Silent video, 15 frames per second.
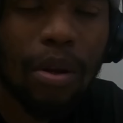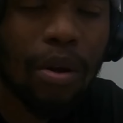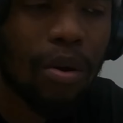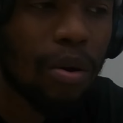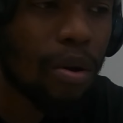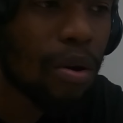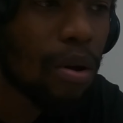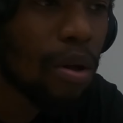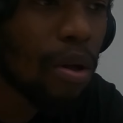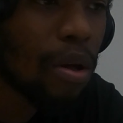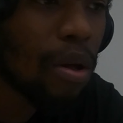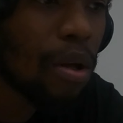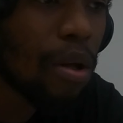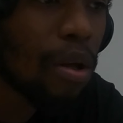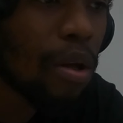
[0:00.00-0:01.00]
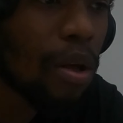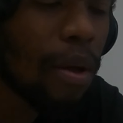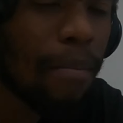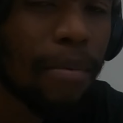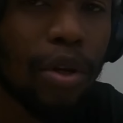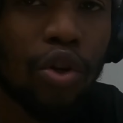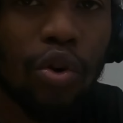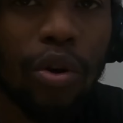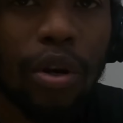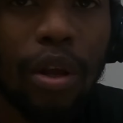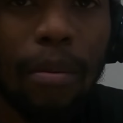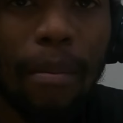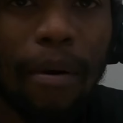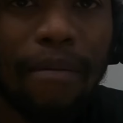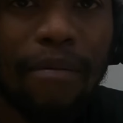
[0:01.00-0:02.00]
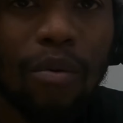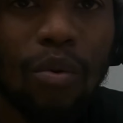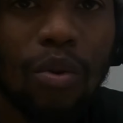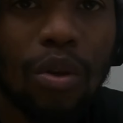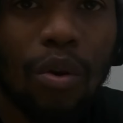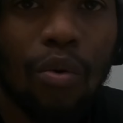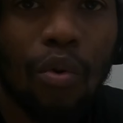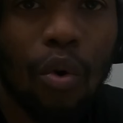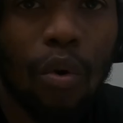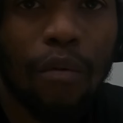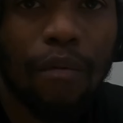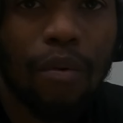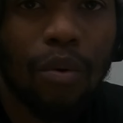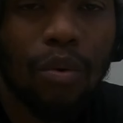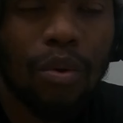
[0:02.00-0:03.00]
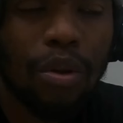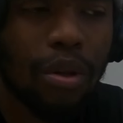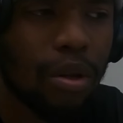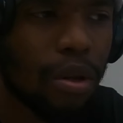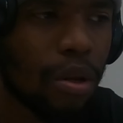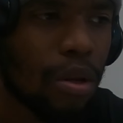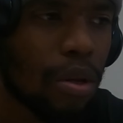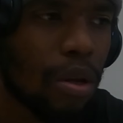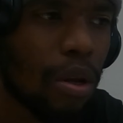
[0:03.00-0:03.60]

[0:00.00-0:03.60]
You know, and majority of my foods are raw foods.